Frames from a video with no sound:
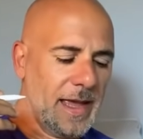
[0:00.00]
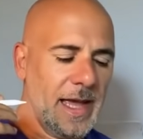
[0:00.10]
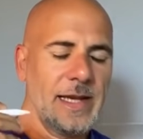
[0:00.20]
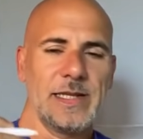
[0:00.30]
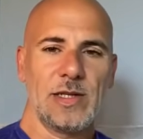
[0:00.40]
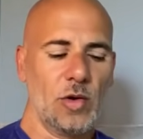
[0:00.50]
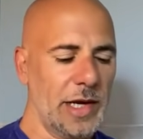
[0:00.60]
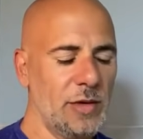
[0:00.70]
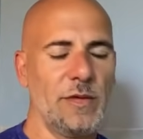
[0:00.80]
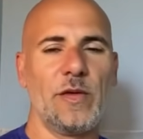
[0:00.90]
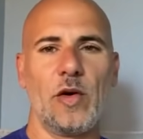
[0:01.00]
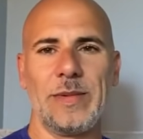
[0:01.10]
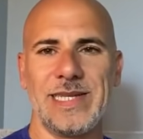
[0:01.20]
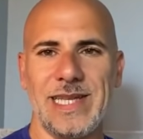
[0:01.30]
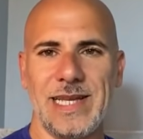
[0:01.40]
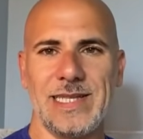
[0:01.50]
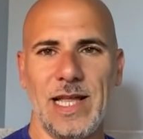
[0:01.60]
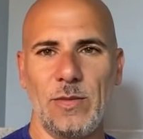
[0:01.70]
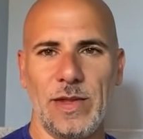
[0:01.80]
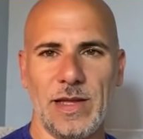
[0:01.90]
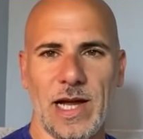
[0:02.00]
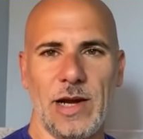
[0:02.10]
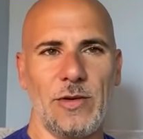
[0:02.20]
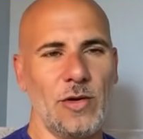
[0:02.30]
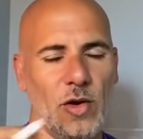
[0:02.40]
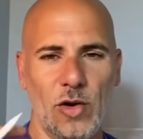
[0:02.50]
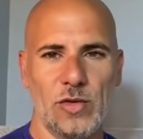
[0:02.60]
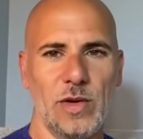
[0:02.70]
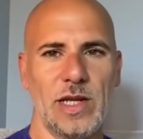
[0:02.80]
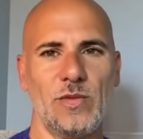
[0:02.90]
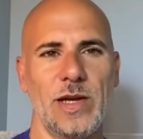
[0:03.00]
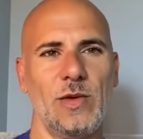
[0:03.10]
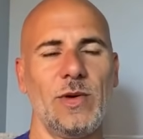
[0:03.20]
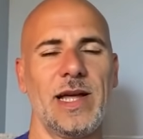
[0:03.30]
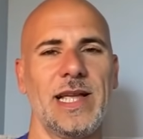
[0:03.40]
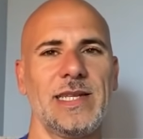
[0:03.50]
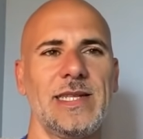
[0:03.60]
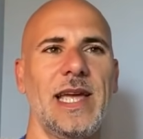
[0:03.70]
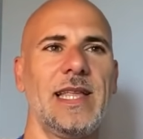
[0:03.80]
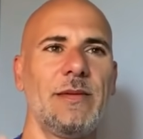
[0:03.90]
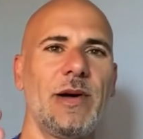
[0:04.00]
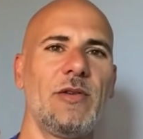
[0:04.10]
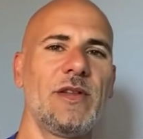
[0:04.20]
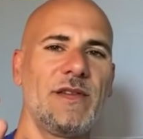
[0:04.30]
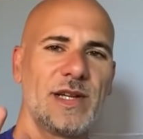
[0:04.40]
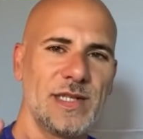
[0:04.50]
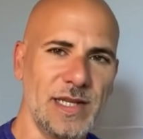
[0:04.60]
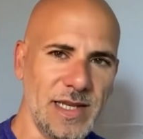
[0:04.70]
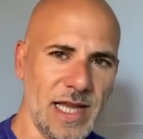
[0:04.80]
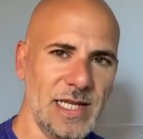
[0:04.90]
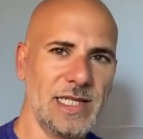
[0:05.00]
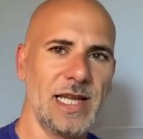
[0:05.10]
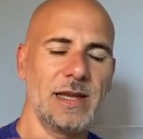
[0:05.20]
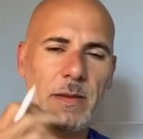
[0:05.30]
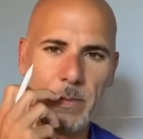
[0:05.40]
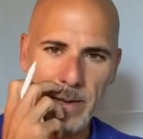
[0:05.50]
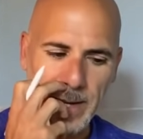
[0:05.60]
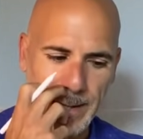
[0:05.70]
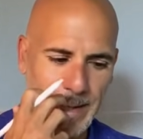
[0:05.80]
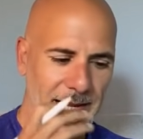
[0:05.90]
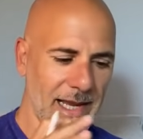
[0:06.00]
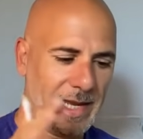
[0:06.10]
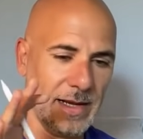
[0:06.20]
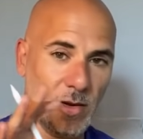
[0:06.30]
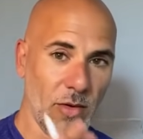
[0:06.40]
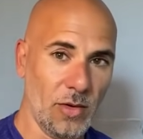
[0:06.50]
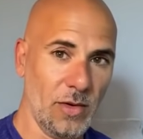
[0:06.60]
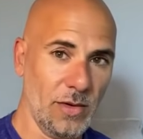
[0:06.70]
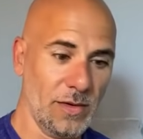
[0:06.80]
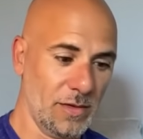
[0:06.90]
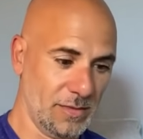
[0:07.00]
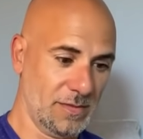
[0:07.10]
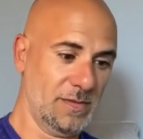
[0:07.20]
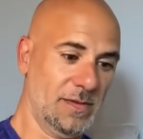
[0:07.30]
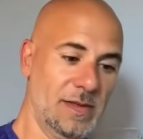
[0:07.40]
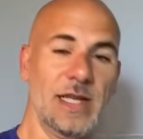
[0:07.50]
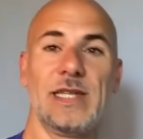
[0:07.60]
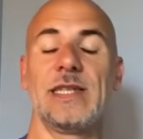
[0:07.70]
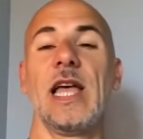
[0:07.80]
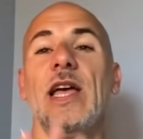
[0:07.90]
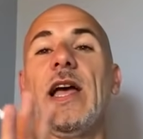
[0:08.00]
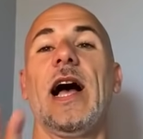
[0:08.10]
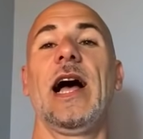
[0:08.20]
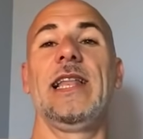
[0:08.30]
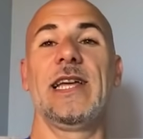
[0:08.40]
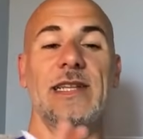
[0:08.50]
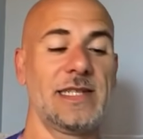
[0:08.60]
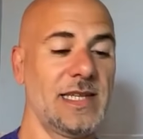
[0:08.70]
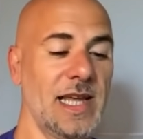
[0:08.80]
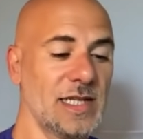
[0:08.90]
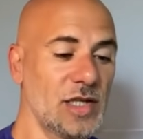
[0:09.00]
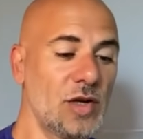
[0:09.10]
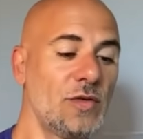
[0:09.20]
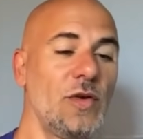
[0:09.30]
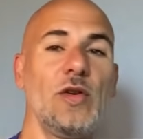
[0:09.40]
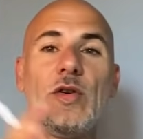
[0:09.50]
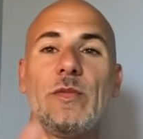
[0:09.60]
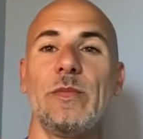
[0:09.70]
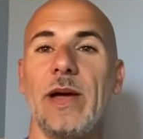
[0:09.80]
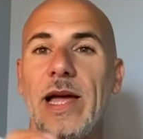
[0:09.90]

And it's going to form a sextile with Chiron. All 2021, I said about the vaccination plan. And all this alliances, group,